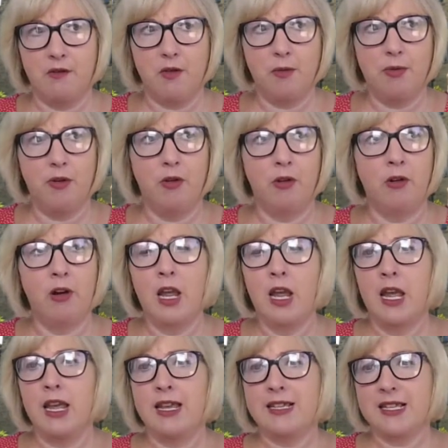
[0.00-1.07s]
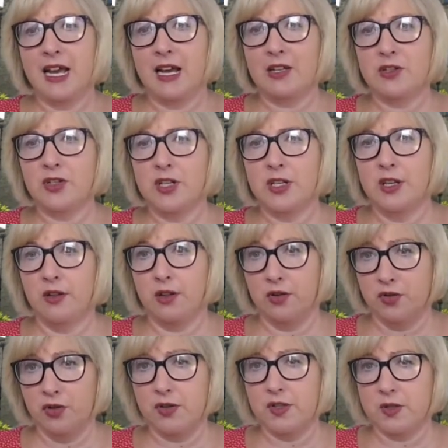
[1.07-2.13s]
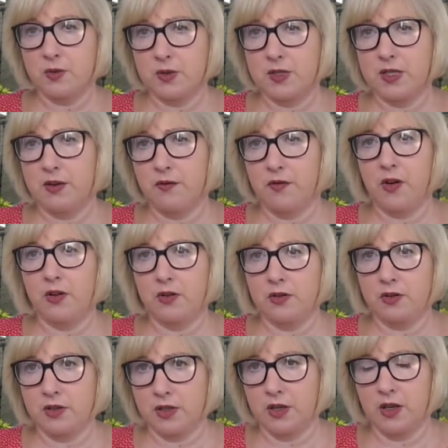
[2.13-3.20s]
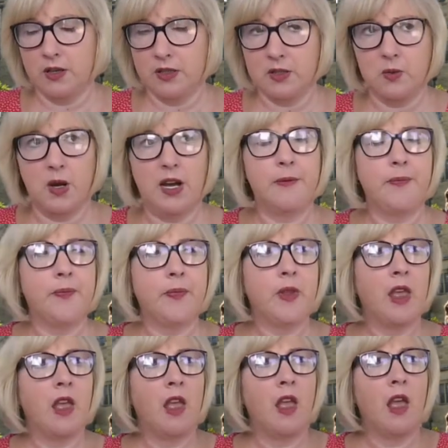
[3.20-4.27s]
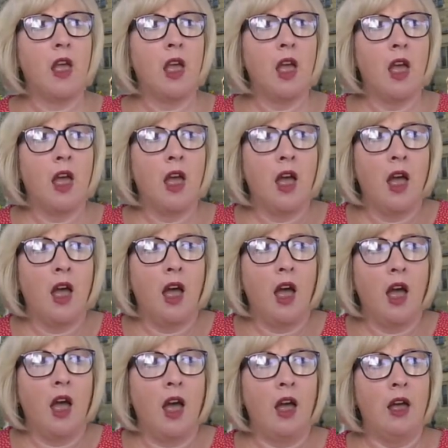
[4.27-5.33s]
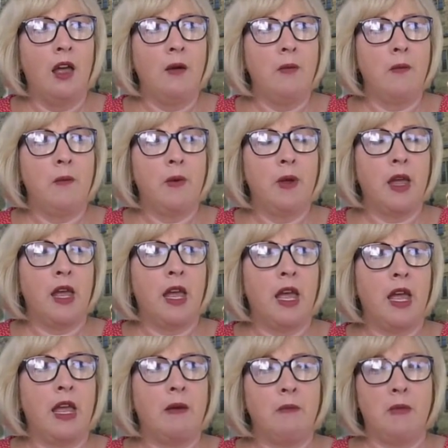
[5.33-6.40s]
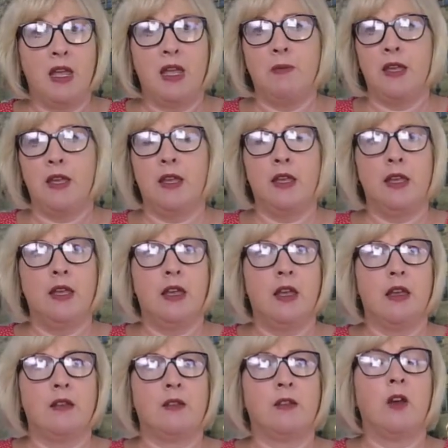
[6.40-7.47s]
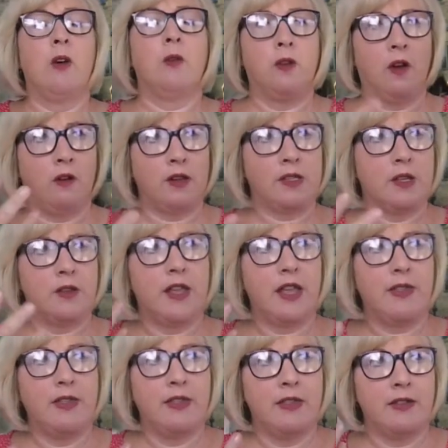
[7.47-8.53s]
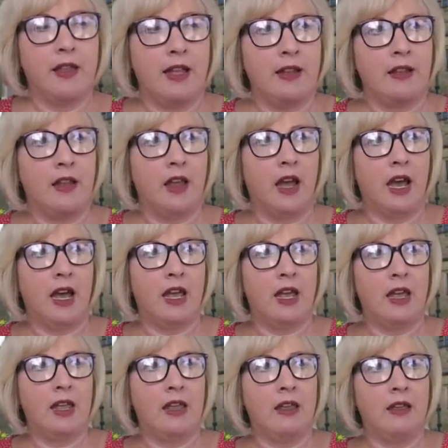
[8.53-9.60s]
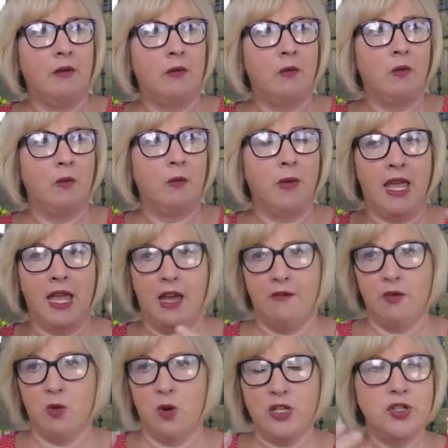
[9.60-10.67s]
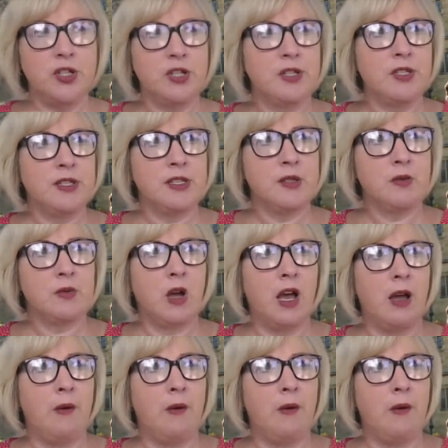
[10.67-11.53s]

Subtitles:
my report is actually that the trust was at fault as well. It may be so sorry. So then I may have questions,